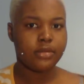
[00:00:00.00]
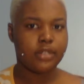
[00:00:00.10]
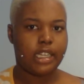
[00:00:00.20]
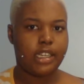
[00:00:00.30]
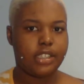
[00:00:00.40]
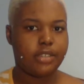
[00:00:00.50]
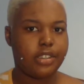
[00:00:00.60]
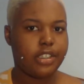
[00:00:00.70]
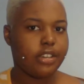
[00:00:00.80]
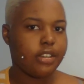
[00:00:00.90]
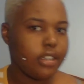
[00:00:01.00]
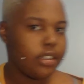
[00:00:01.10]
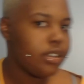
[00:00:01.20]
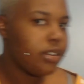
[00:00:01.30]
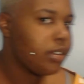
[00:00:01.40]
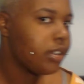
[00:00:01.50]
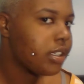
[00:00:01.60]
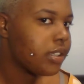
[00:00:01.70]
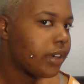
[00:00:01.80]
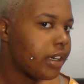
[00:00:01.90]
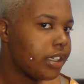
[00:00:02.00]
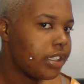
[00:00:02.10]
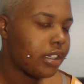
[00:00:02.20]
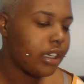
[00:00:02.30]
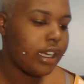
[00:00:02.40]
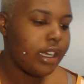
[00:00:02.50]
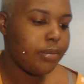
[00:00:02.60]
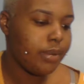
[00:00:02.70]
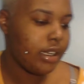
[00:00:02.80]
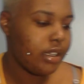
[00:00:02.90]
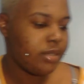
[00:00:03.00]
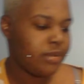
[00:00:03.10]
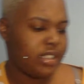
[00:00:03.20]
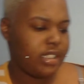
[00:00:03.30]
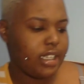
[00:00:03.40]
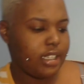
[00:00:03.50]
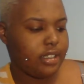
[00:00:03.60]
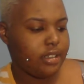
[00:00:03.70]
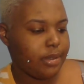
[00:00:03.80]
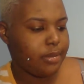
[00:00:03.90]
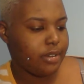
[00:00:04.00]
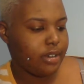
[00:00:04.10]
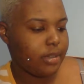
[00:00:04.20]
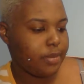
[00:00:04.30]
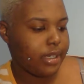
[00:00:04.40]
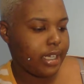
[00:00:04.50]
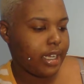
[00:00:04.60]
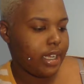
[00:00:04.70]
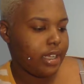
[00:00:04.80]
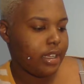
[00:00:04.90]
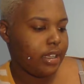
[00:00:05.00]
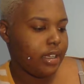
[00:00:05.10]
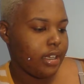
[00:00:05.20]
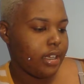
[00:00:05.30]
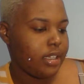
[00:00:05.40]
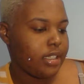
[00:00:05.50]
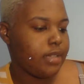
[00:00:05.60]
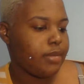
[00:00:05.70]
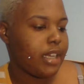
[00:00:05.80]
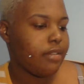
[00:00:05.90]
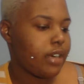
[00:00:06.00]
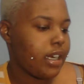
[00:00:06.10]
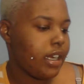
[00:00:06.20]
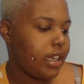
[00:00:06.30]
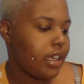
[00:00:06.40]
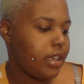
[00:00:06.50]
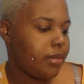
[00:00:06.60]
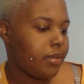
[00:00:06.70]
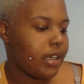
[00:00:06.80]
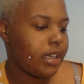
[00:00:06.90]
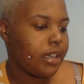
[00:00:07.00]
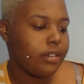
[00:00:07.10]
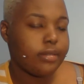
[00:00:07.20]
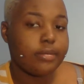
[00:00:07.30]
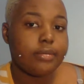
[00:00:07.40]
Now that's what you're going to do as far as your eyebrows. I'm going to take a little bit more and apply it to my right eyebrow.